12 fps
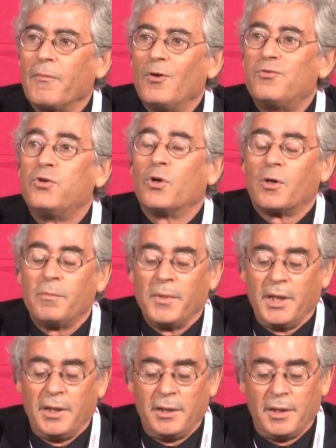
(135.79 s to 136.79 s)
forum
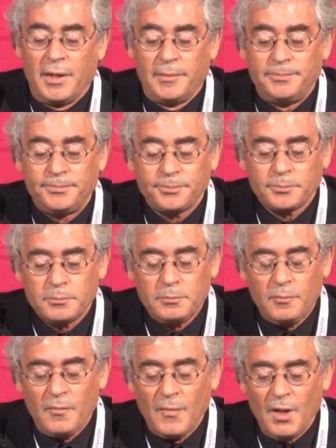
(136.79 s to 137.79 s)
in
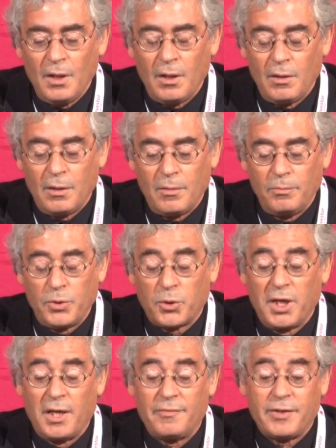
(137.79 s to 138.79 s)

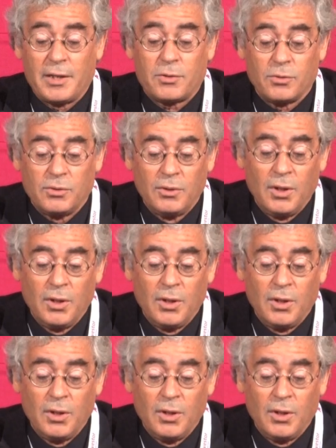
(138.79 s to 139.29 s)
Burkina Faso.